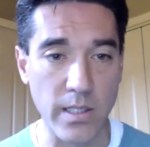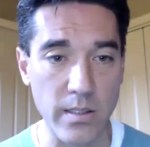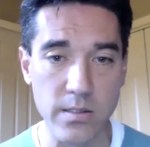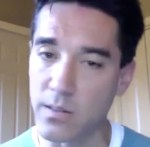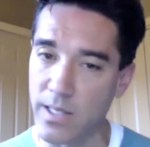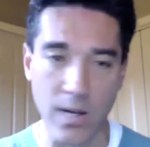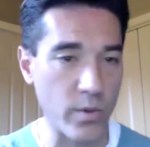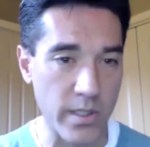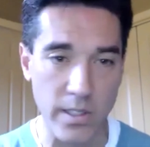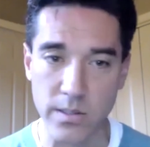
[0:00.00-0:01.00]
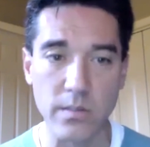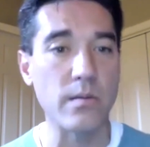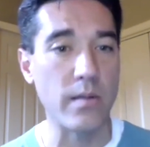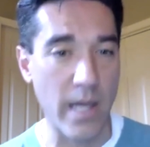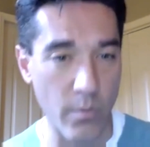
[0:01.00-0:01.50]
sense. That one doesn't.
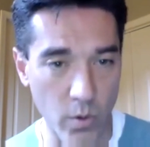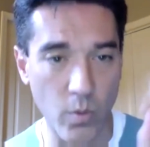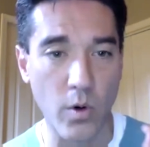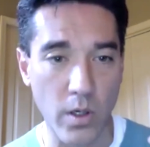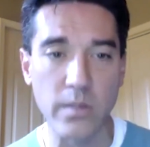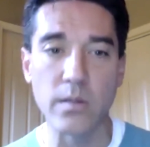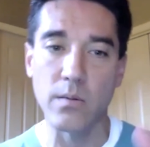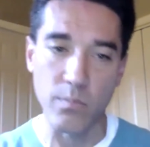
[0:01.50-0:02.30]
That one will work.